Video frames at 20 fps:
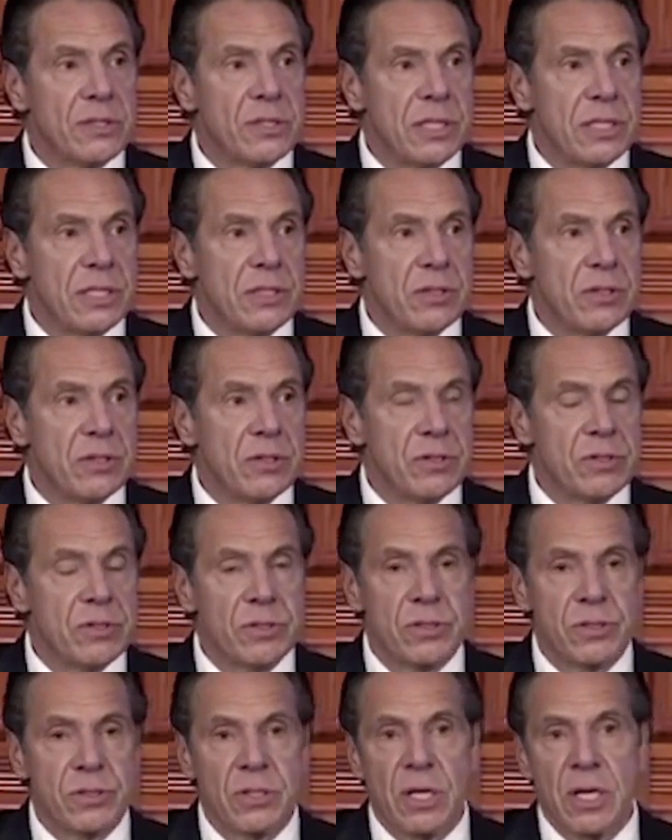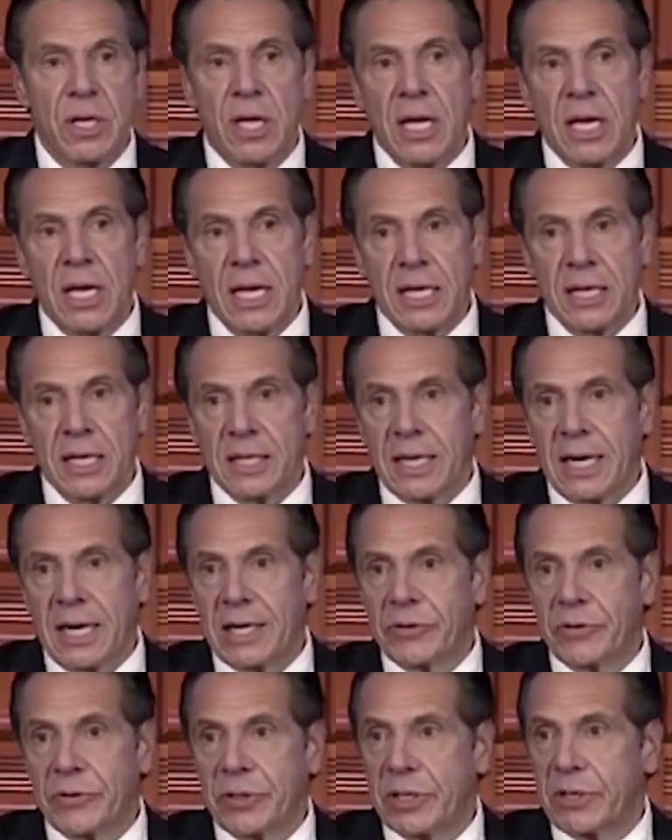seniors
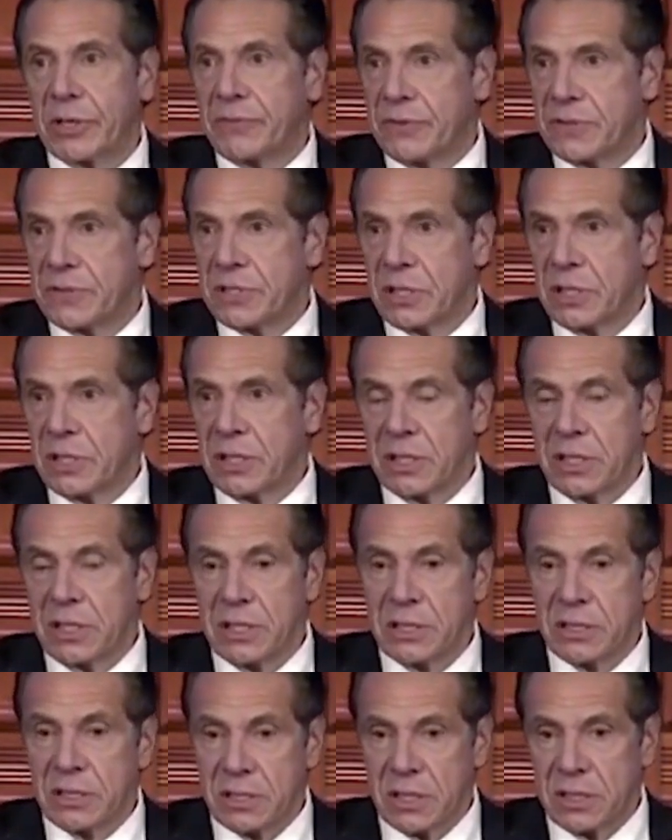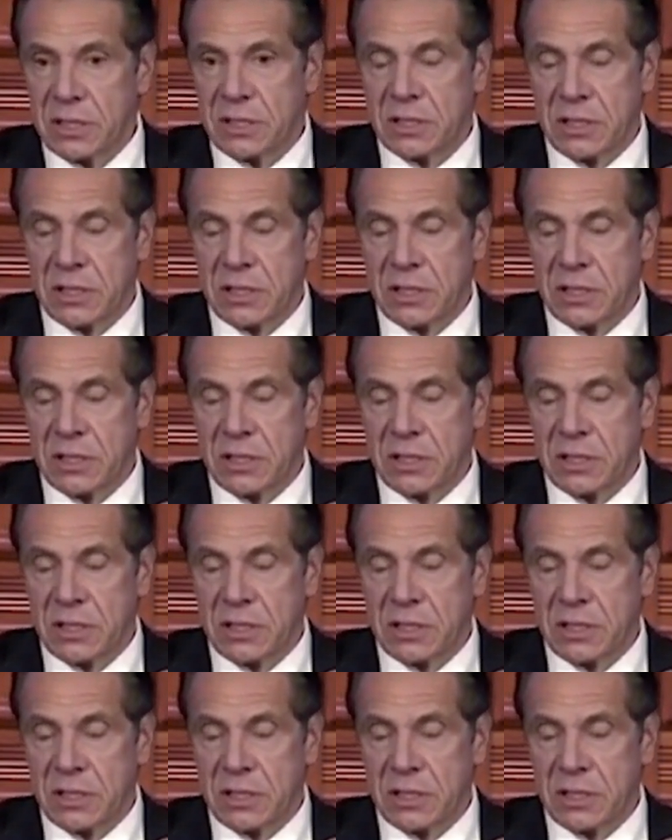in congregate facilities,